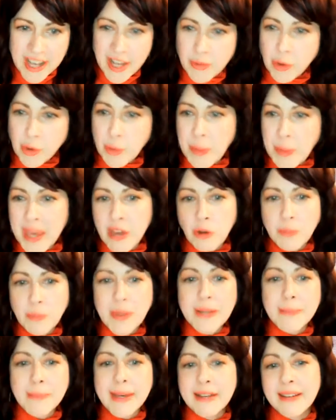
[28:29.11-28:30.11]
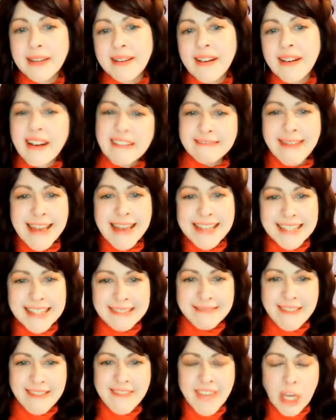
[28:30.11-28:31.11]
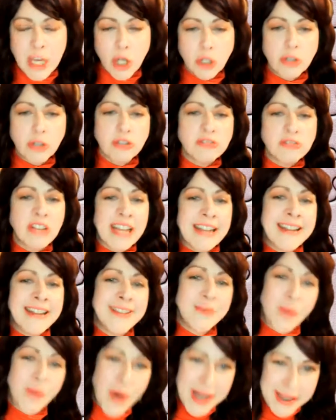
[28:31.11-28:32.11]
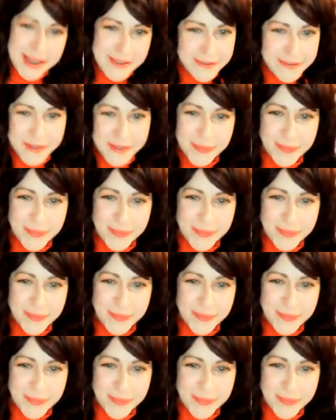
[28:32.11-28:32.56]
prepared by my last living uncle and his wife.